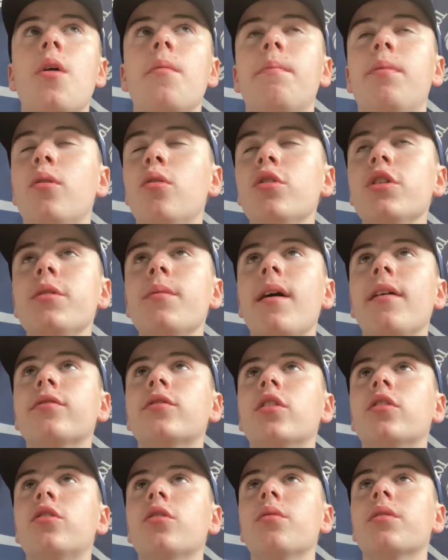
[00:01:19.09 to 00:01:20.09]
But all you have
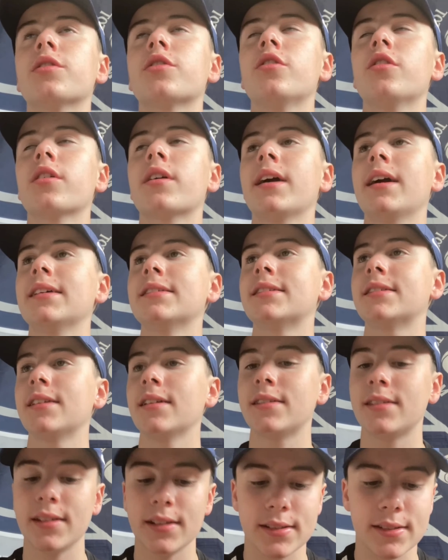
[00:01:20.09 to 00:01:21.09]
to do is look at his
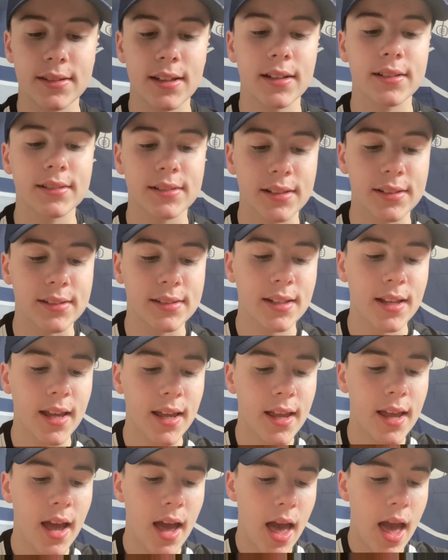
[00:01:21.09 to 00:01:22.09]
statistics to
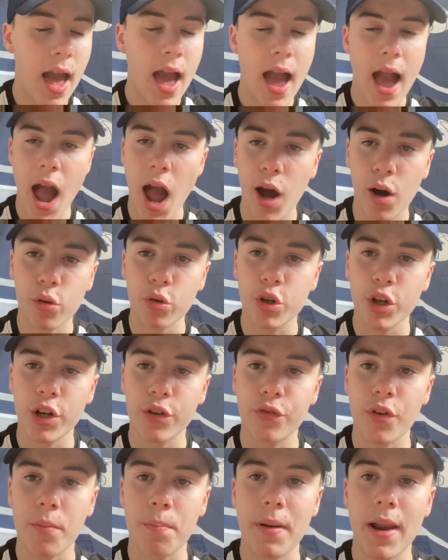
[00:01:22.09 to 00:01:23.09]
see how good
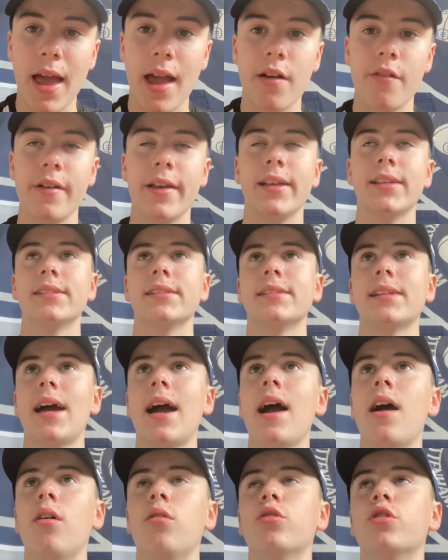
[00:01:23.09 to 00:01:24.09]
of a player he is and
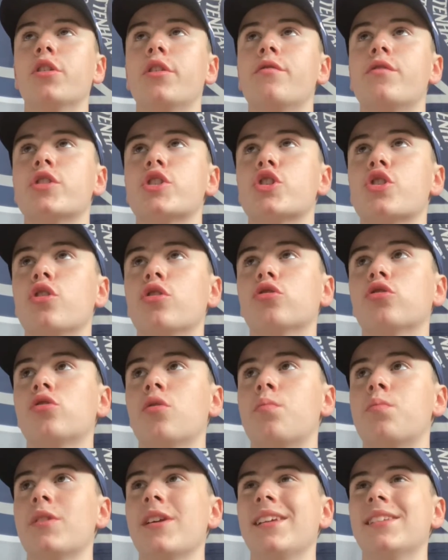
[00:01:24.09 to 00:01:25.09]
how good of a shot
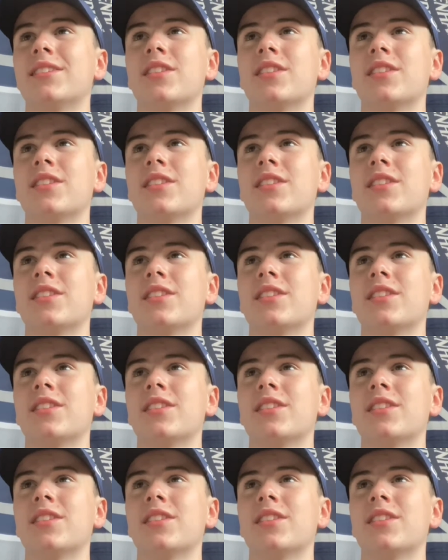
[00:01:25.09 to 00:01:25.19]
stopper he is.